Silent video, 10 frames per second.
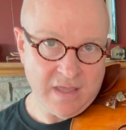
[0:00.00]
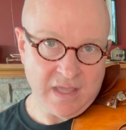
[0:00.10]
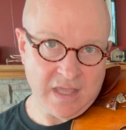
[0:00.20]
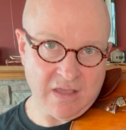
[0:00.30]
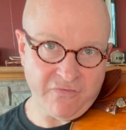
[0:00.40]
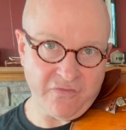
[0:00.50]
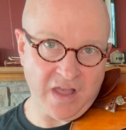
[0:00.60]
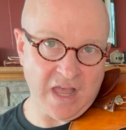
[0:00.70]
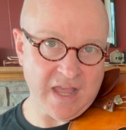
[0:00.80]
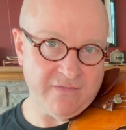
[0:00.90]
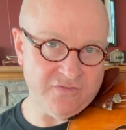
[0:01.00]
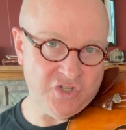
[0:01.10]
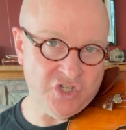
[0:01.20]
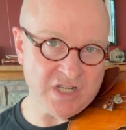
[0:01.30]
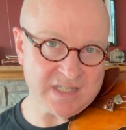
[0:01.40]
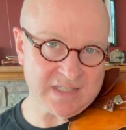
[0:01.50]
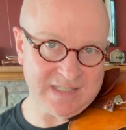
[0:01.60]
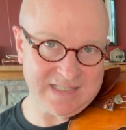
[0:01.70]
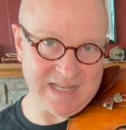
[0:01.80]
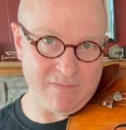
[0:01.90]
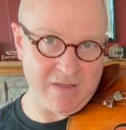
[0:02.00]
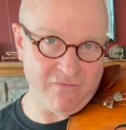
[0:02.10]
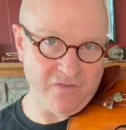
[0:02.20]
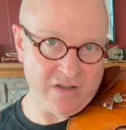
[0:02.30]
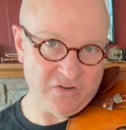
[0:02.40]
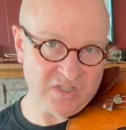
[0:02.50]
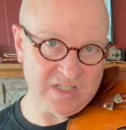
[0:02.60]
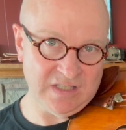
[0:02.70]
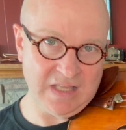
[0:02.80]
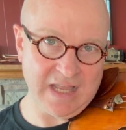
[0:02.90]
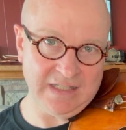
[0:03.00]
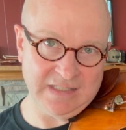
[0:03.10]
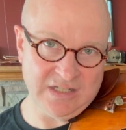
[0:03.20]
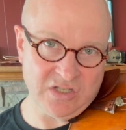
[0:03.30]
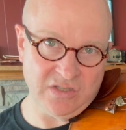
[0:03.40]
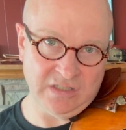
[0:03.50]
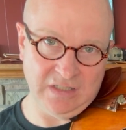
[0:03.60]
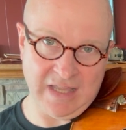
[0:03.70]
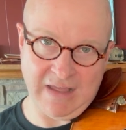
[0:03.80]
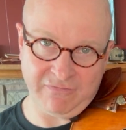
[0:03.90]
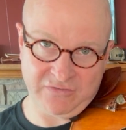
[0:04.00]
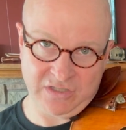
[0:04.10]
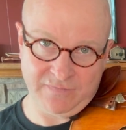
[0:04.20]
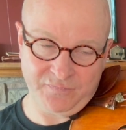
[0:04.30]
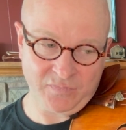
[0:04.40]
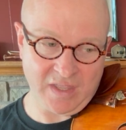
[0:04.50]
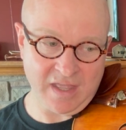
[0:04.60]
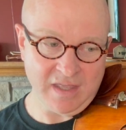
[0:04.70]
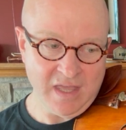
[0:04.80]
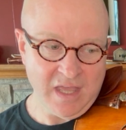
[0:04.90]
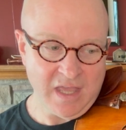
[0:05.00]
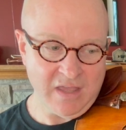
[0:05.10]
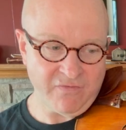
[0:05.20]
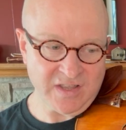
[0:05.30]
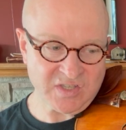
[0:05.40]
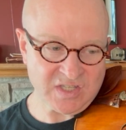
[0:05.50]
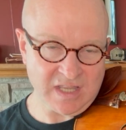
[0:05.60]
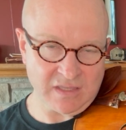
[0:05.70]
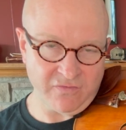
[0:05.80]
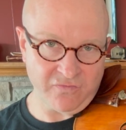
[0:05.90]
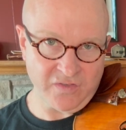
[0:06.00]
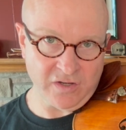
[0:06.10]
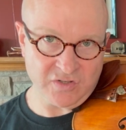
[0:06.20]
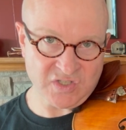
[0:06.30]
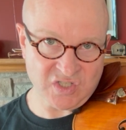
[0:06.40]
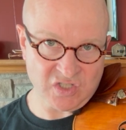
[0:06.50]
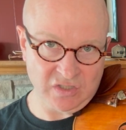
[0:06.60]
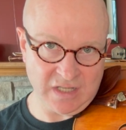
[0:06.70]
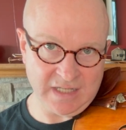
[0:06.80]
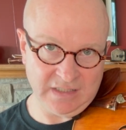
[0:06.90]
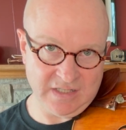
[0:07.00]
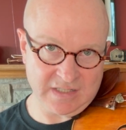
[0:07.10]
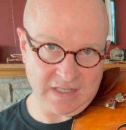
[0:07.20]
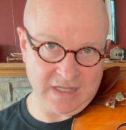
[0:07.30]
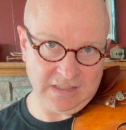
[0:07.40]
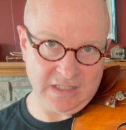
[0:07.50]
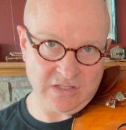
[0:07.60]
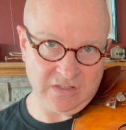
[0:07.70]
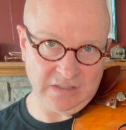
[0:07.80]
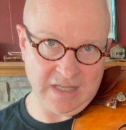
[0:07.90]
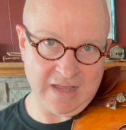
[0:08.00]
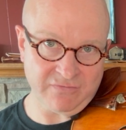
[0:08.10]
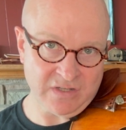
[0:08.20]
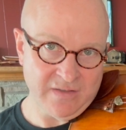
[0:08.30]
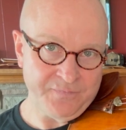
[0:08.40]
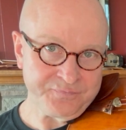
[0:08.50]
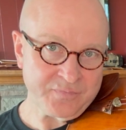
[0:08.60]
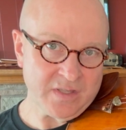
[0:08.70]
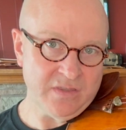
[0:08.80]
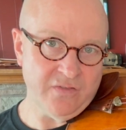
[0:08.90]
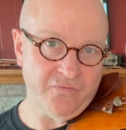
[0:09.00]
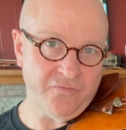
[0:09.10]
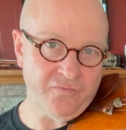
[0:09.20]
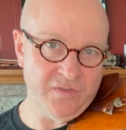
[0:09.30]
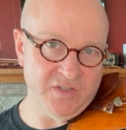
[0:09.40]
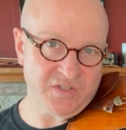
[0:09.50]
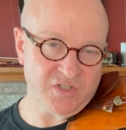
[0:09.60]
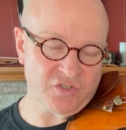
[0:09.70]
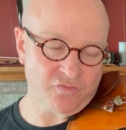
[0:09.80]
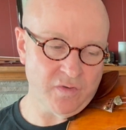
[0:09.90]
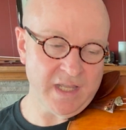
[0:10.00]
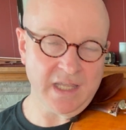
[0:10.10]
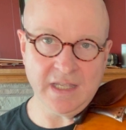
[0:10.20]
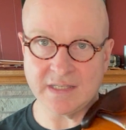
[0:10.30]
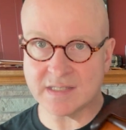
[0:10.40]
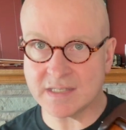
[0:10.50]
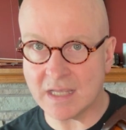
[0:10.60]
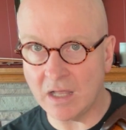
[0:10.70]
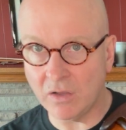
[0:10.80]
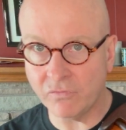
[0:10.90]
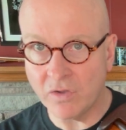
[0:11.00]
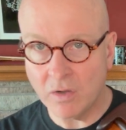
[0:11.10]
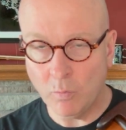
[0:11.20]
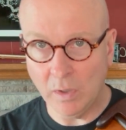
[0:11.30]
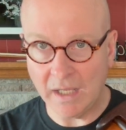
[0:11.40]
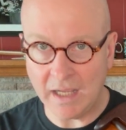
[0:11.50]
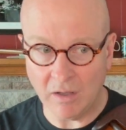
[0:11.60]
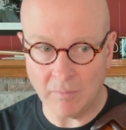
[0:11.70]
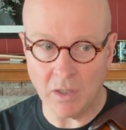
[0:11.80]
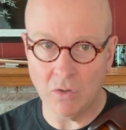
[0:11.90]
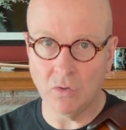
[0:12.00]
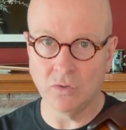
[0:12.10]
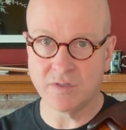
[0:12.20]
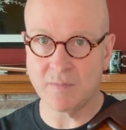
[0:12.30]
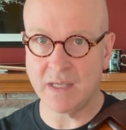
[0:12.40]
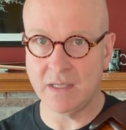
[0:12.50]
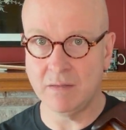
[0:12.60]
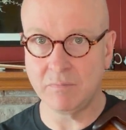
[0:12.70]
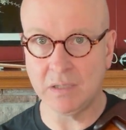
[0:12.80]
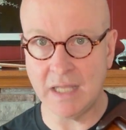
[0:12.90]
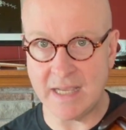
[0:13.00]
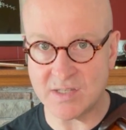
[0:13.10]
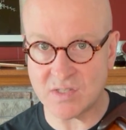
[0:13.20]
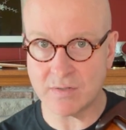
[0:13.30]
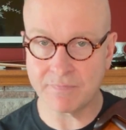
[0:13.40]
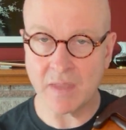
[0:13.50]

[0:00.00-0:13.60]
if I've just set my finger slightly to the left, okay? If I set the finger slightly to the left, the string itself will help hold me in place.